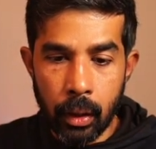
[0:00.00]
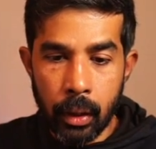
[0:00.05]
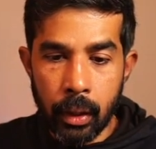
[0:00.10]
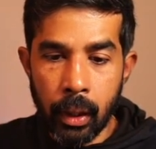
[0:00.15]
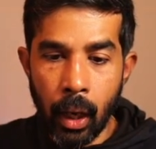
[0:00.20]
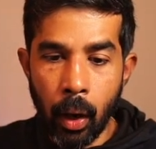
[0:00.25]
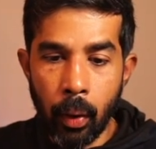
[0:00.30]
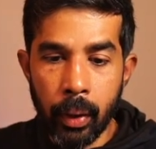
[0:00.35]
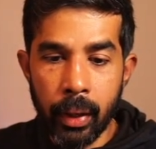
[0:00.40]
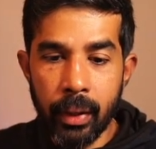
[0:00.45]

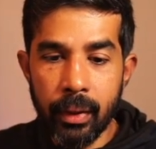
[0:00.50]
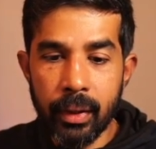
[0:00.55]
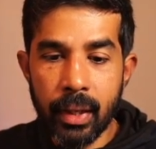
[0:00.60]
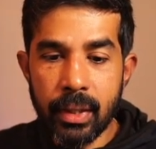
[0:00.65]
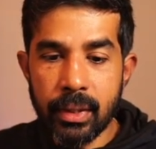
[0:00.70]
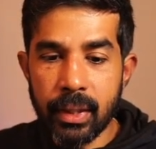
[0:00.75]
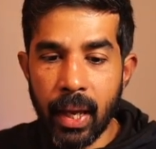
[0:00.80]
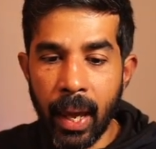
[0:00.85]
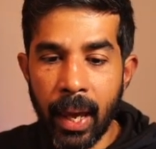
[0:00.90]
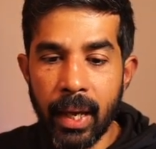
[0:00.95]
Now in
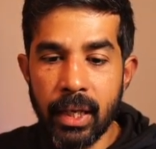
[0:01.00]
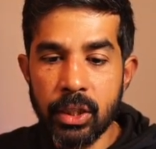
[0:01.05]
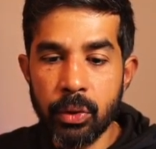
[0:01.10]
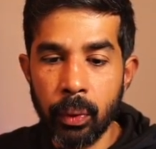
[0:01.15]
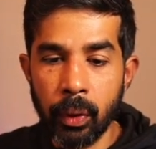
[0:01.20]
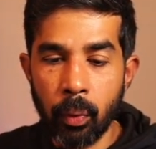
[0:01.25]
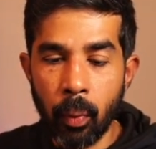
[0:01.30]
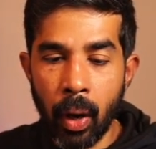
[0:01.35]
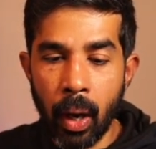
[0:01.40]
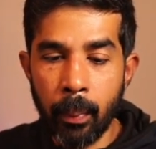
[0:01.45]
this age
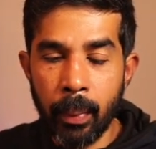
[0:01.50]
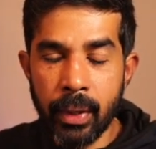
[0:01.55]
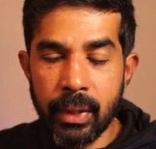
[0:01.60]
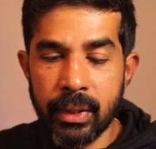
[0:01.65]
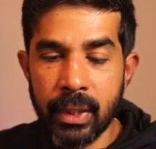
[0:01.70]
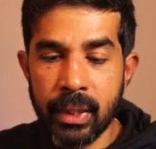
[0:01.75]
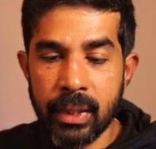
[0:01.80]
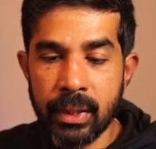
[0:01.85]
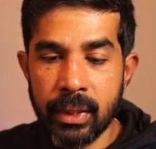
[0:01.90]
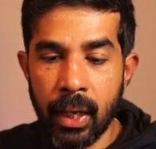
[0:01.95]
requirement,
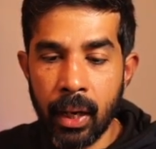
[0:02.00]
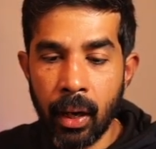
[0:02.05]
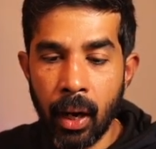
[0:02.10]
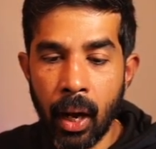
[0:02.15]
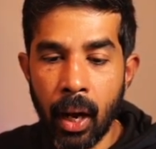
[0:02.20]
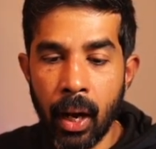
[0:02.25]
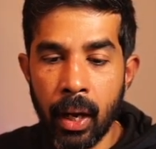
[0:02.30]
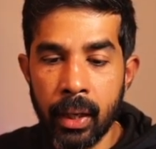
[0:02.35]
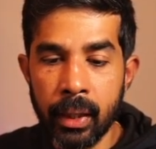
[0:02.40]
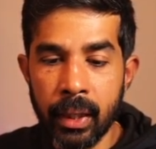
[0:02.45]
since there
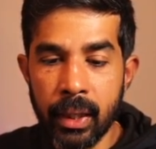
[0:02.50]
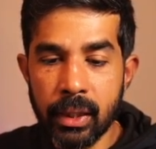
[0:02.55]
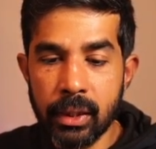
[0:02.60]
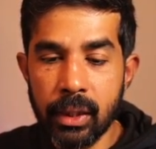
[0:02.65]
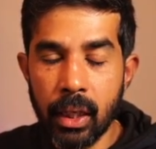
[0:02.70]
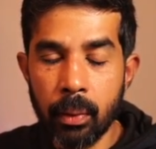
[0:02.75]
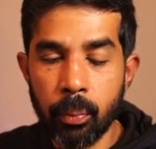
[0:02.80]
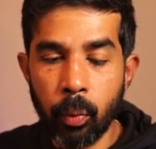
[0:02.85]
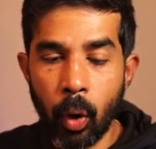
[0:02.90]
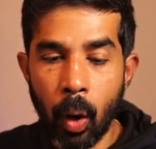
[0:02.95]
are
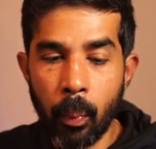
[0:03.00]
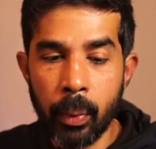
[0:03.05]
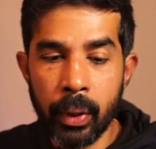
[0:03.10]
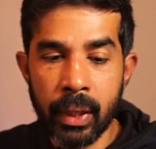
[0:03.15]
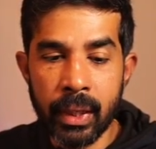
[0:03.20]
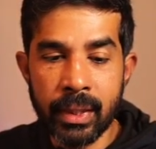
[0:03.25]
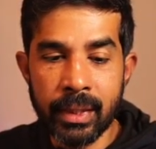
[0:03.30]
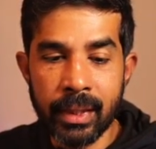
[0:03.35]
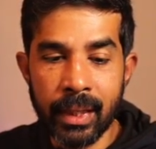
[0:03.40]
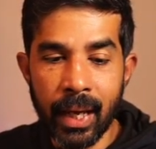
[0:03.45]
additional
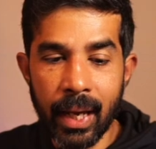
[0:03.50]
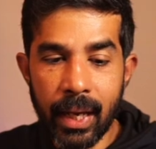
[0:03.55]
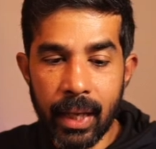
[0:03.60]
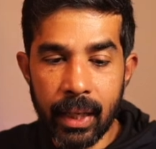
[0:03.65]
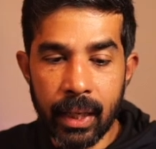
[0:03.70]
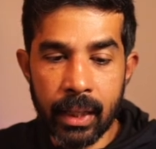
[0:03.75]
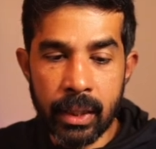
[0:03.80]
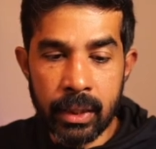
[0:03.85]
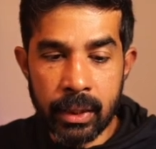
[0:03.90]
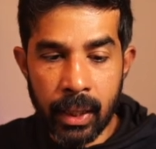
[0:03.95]
properties getting
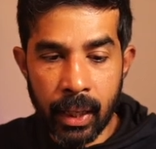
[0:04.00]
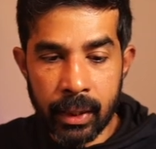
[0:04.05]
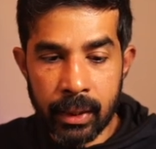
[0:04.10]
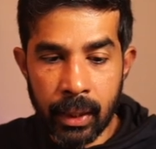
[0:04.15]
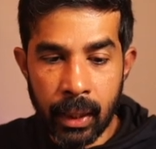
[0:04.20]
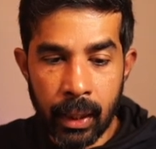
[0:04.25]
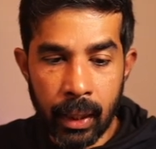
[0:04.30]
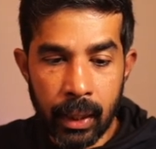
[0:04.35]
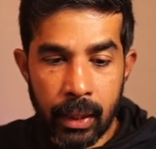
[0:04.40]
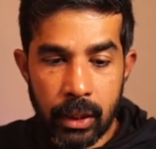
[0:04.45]

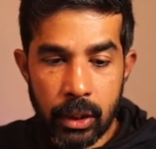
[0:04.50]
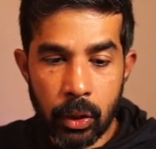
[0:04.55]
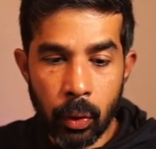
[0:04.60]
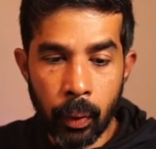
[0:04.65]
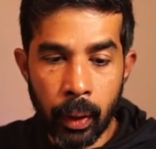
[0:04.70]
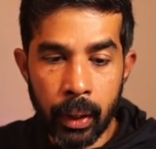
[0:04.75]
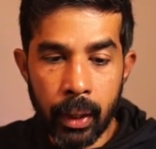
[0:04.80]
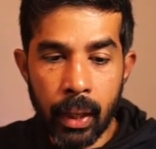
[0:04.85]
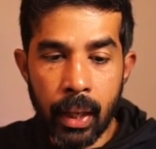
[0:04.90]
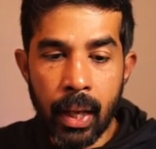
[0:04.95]
injected into
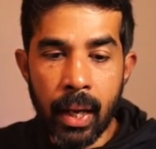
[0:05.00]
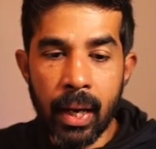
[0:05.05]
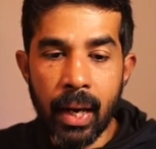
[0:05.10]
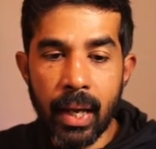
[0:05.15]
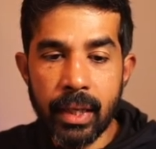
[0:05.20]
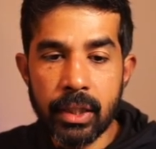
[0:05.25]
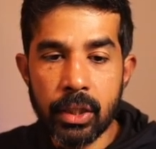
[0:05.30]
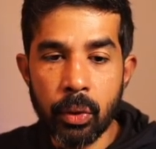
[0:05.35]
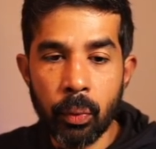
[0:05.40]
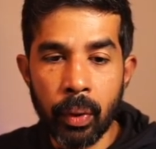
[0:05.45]
it,
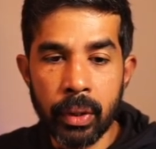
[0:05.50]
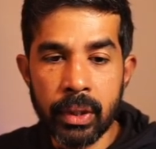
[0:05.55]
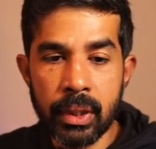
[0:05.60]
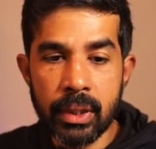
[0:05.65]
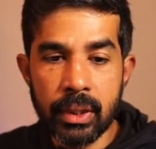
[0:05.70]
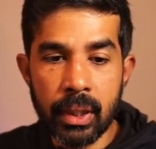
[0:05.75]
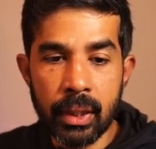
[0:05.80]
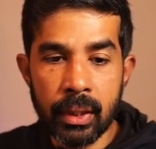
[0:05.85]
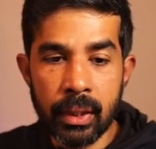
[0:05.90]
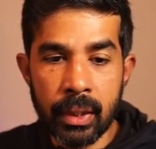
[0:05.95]
let's
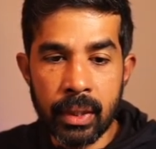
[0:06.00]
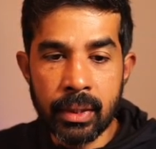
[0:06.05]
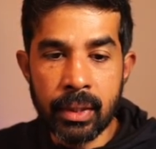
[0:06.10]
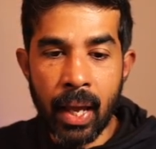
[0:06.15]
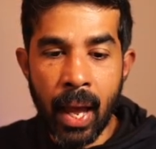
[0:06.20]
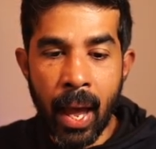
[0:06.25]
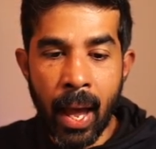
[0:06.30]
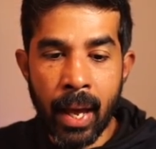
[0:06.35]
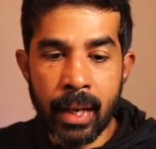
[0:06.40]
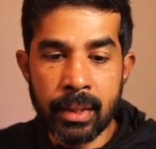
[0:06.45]
register this
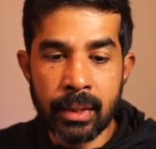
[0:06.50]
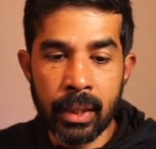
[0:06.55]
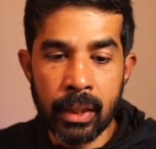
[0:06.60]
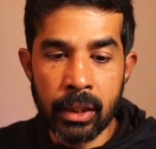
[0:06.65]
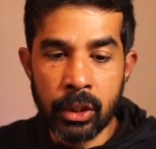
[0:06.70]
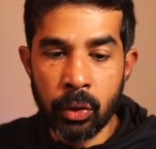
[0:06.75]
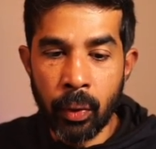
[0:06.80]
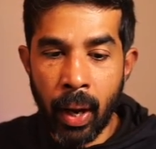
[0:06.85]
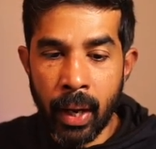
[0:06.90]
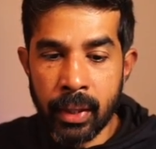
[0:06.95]
as a
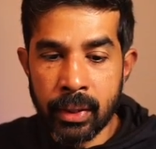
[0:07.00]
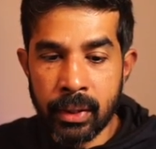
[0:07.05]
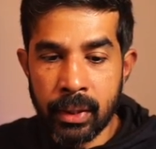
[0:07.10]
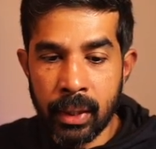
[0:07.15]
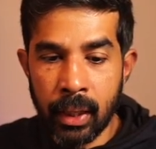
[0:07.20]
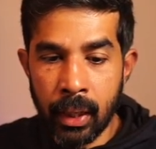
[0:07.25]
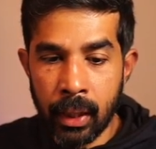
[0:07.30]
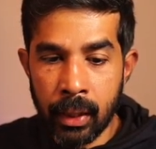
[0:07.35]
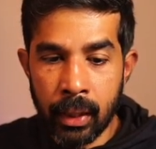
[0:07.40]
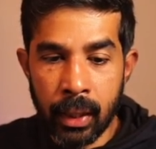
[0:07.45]

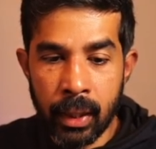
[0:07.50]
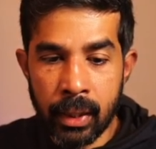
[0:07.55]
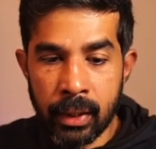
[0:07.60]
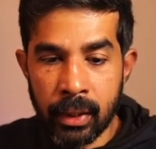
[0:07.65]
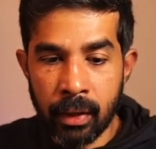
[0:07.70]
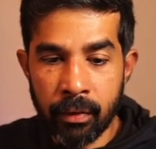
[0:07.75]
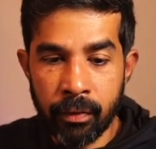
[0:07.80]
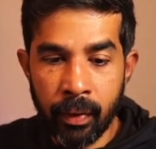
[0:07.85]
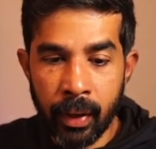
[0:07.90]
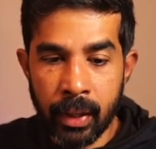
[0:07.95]
transient
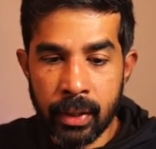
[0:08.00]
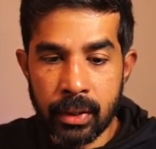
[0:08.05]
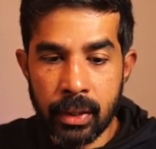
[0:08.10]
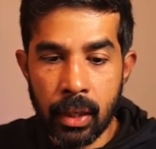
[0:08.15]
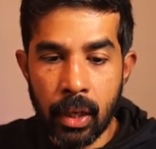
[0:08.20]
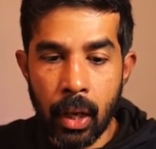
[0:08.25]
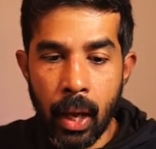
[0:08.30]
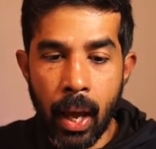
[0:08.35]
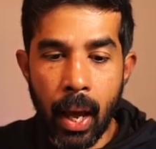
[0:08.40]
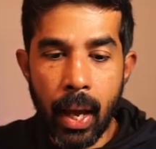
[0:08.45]
interface
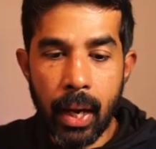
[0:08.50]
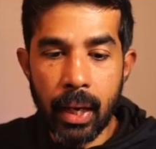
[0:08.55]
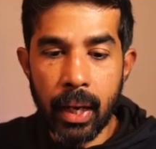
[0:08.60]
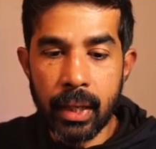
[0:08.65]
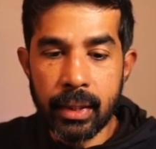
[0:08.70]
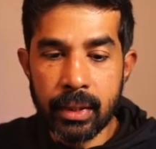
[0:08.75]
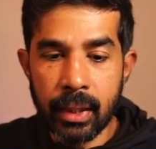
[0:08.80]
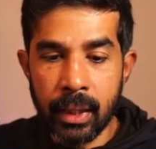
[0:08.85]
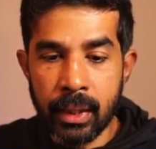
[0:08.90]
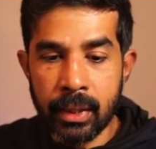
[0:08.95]
and
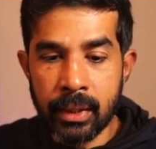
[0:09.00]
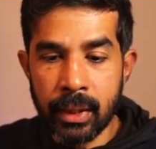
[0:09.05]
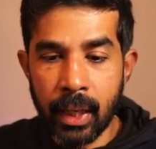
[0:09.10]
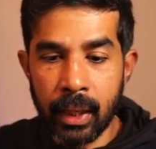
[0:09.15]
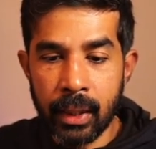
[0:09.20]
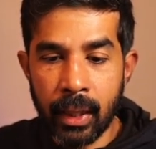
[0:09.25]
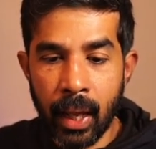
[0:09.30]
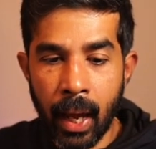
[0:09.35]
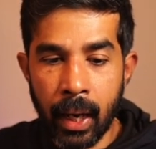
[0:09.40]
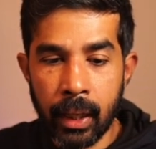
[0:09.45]
let's
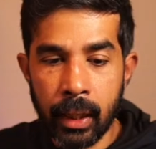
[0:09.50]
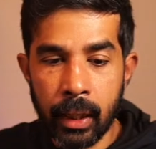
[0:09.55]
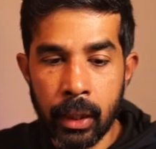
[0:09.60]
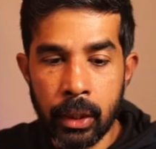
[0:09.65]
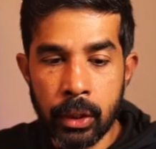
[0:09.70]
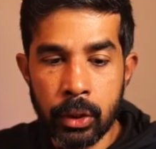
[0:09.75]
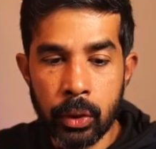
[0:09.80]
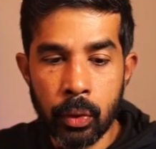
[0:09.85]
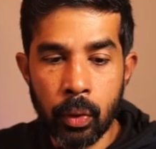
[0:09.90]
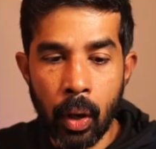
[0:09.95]
inject that
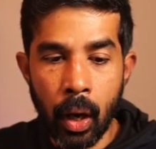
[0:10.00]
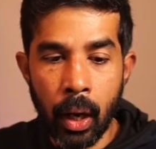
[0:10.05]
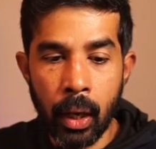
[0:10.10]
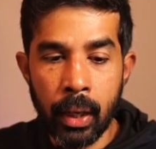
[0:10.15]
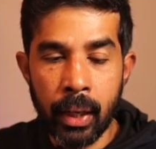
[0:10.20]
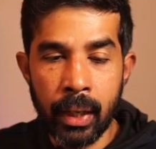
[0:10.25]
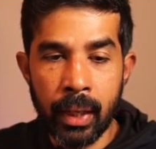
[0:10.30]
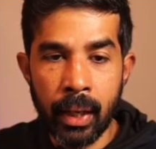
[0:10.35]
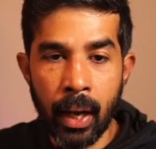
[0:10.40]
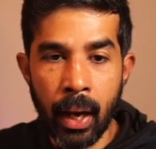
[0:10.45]
into our
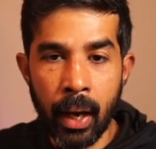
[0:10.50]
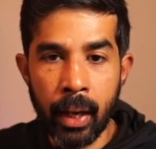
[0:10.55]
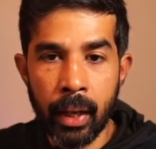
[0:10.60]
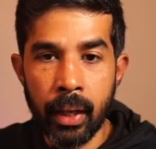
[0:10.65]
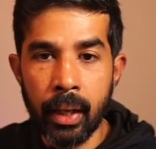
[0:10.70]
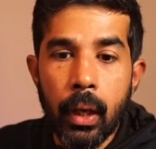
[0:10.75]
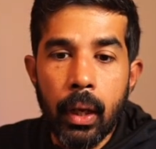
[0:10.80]
DI.